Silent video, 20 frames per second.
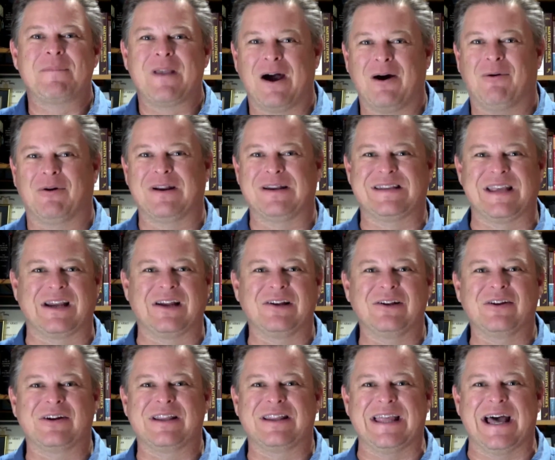I want to take a
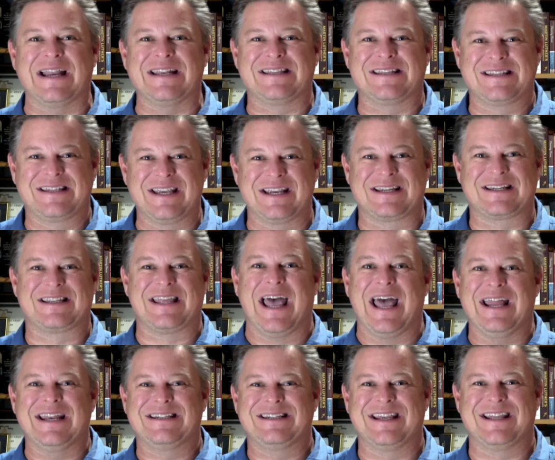look at that 6th
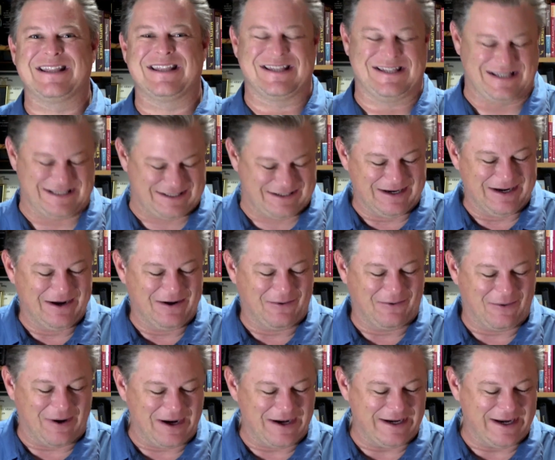antithesis
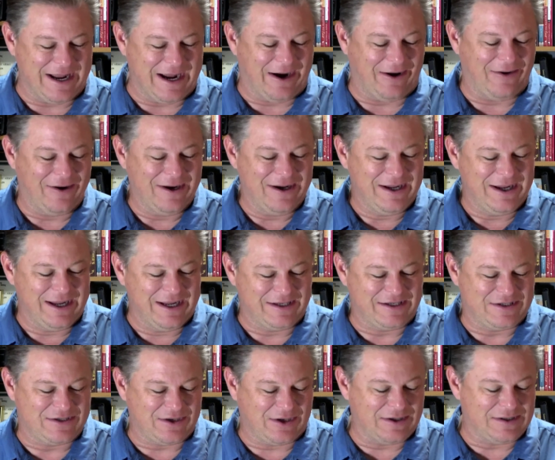right now. It
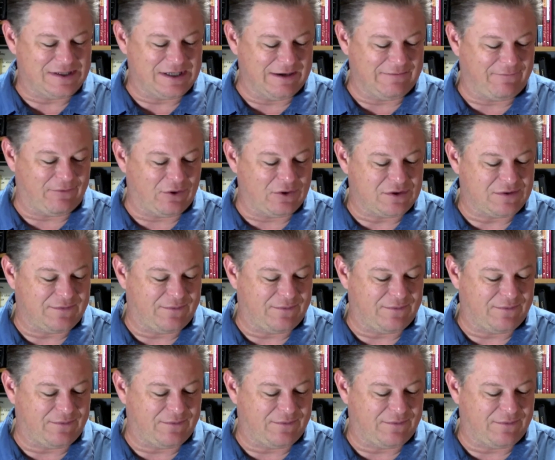starts at verse